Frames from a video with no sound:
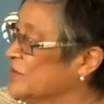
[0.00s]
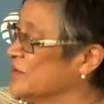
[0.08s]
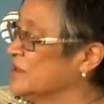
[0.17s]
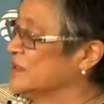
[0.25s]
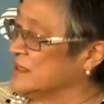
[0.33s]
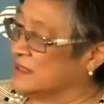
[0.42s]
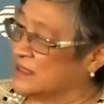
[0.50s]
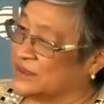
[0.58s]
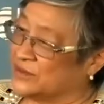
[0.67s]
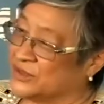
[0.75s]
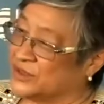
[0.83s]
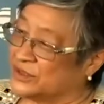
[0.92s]
see a
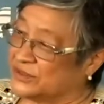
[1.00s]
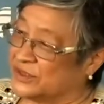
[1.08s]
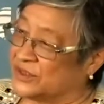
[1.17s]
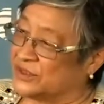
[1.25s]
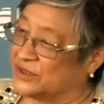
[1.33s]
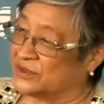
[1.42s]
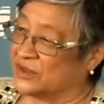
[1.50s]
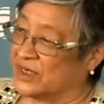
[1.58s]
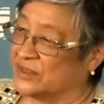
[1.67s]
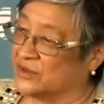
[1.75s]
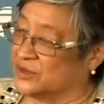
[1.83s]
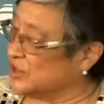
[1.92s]
new generation trying
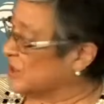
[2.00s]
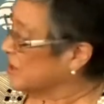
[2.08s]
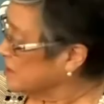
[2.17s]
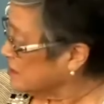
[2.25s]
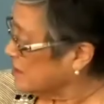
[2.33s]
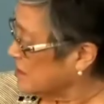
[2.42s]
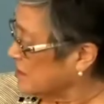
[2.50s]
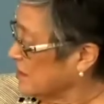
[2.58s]
to change.